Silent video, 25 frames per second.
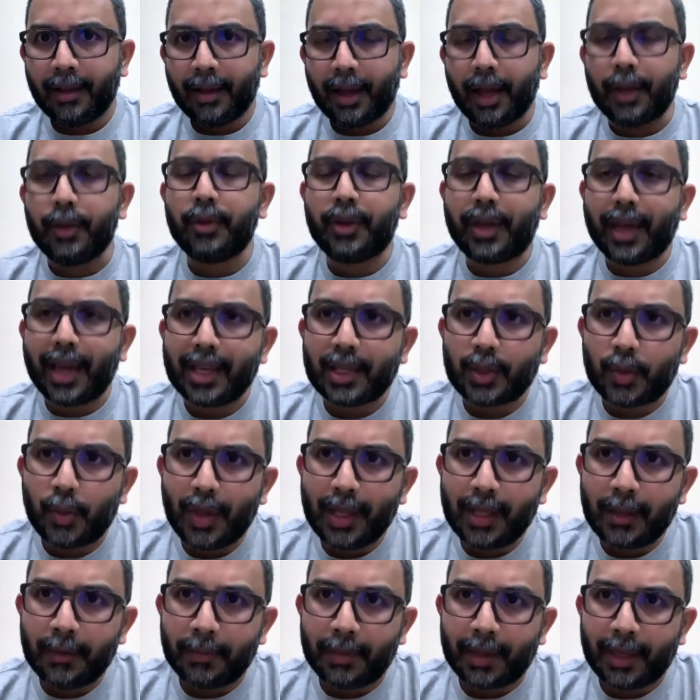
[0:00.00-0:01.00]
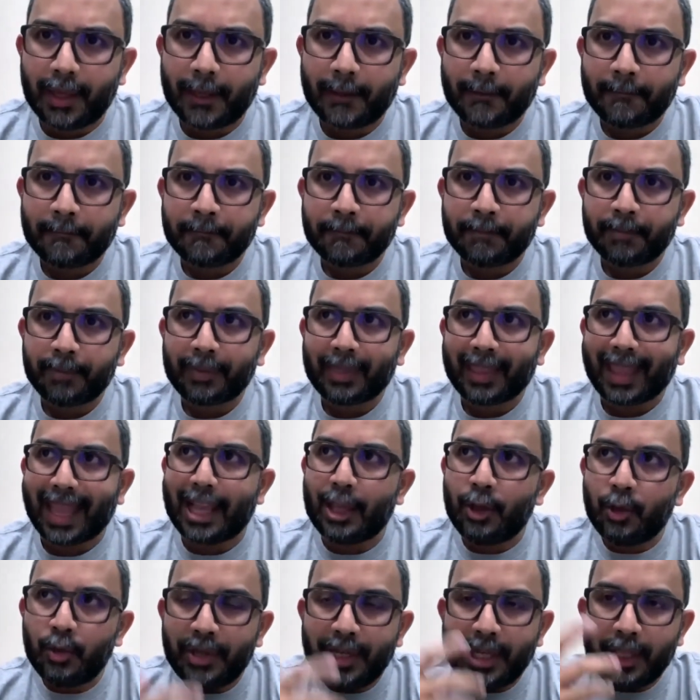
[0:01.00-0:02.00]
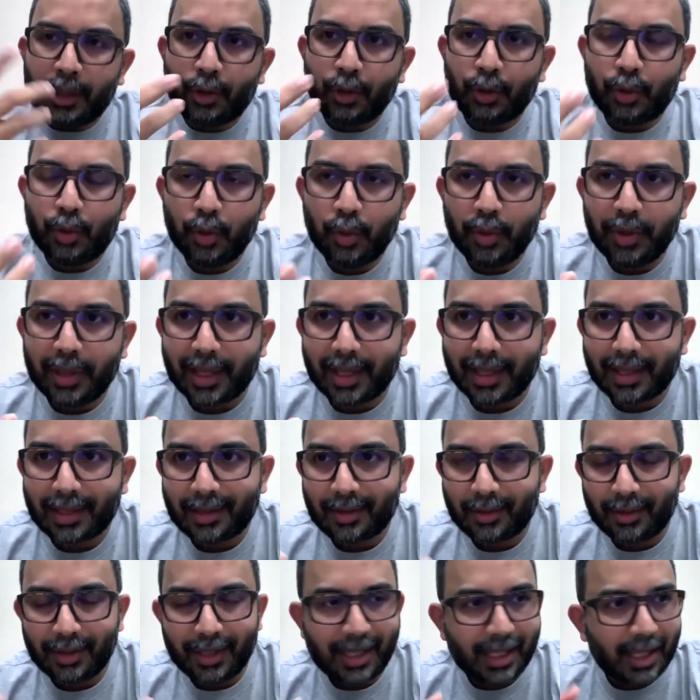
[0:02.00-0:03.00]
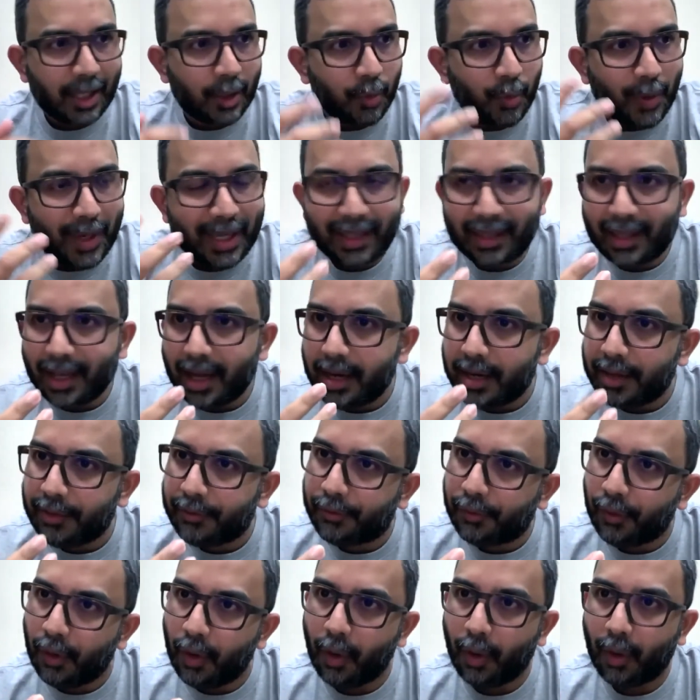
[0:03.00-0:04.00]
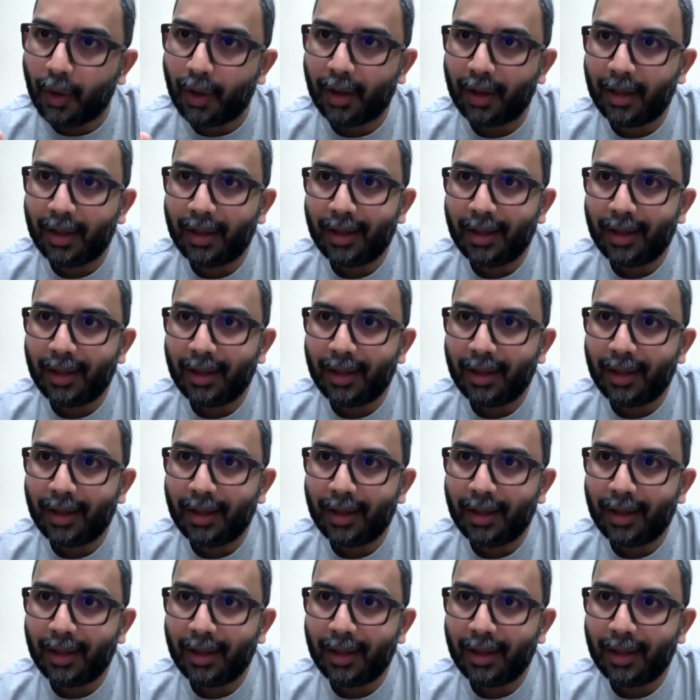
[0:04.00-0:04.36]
Are you guys with me? And you need to do this. So this is week 34.